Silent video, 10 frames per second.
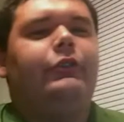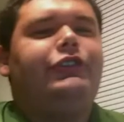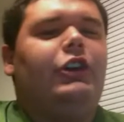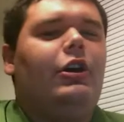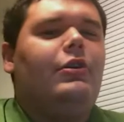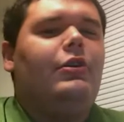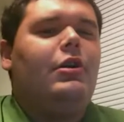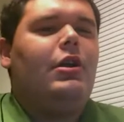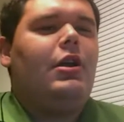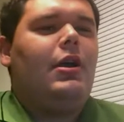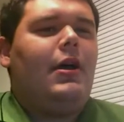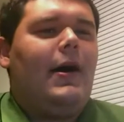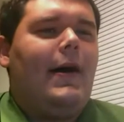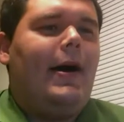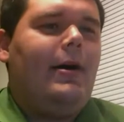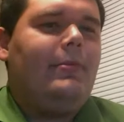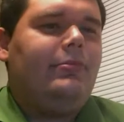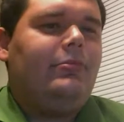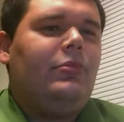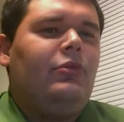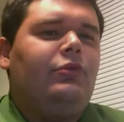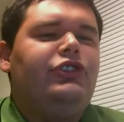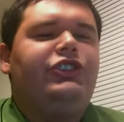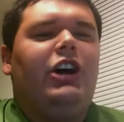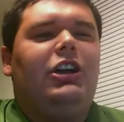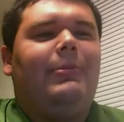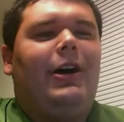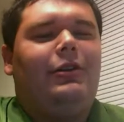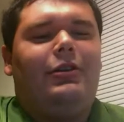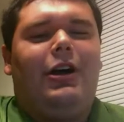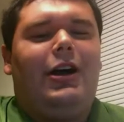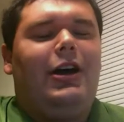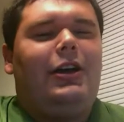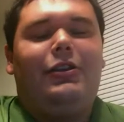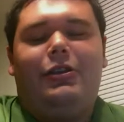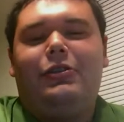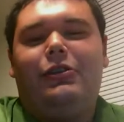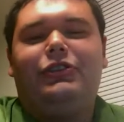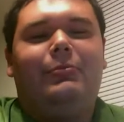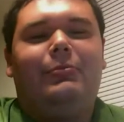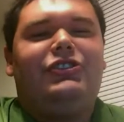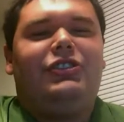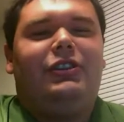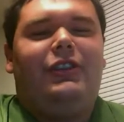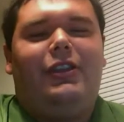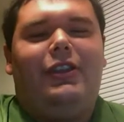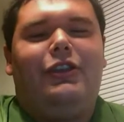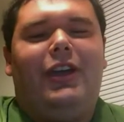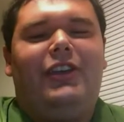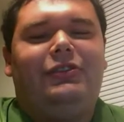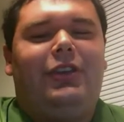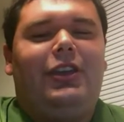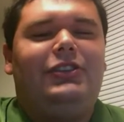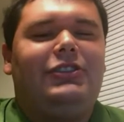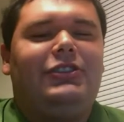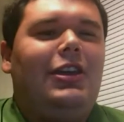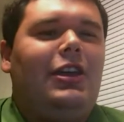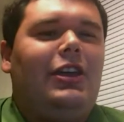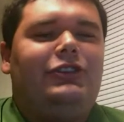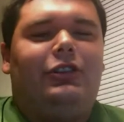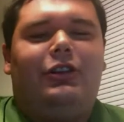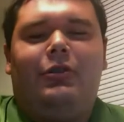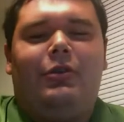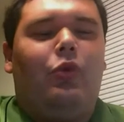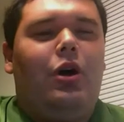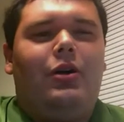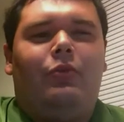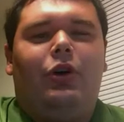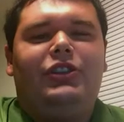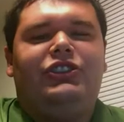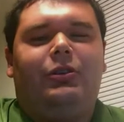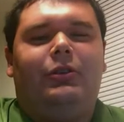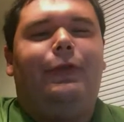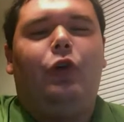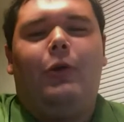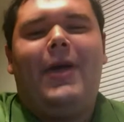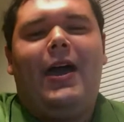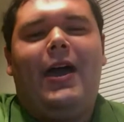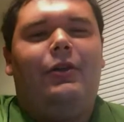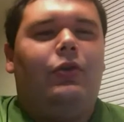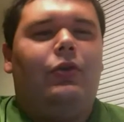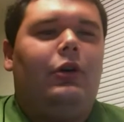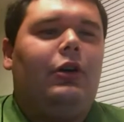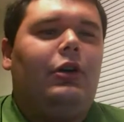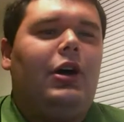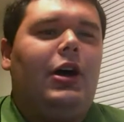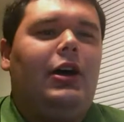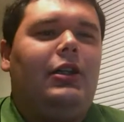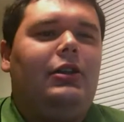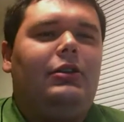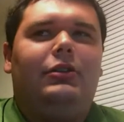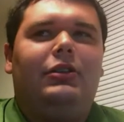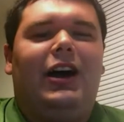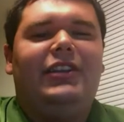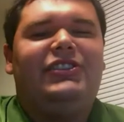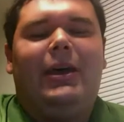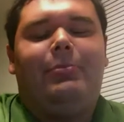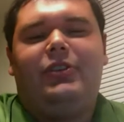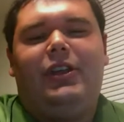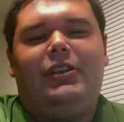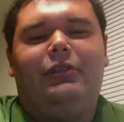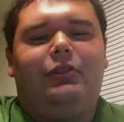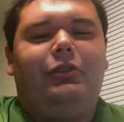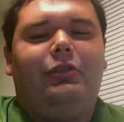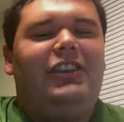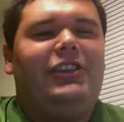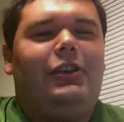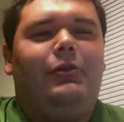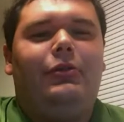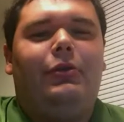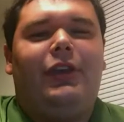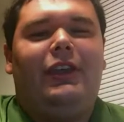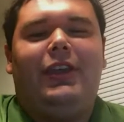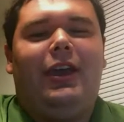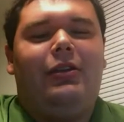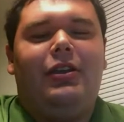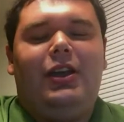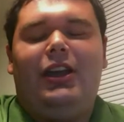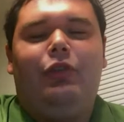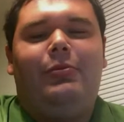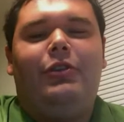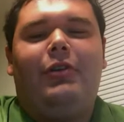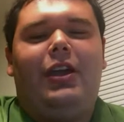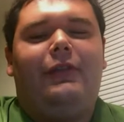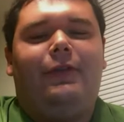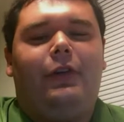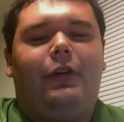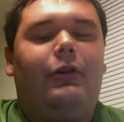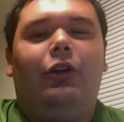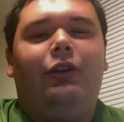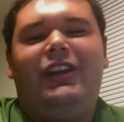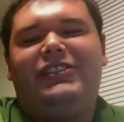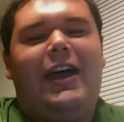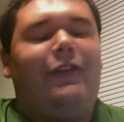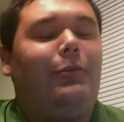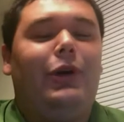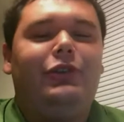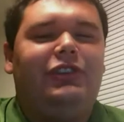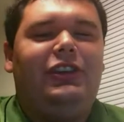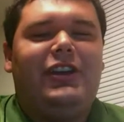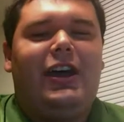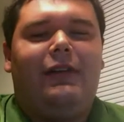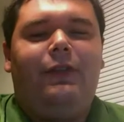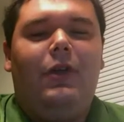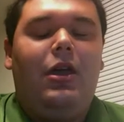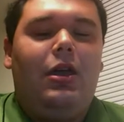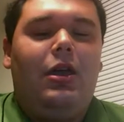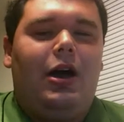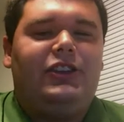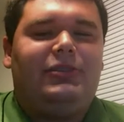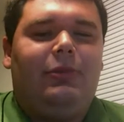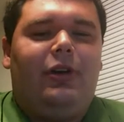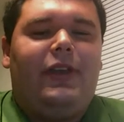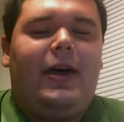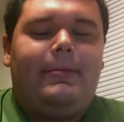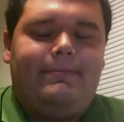So, just talk about you mentioned the crazy leagues. Is there one certain format or concept in your leagues that you think that it would be great for all leagues to have or most leagues to have, something like that?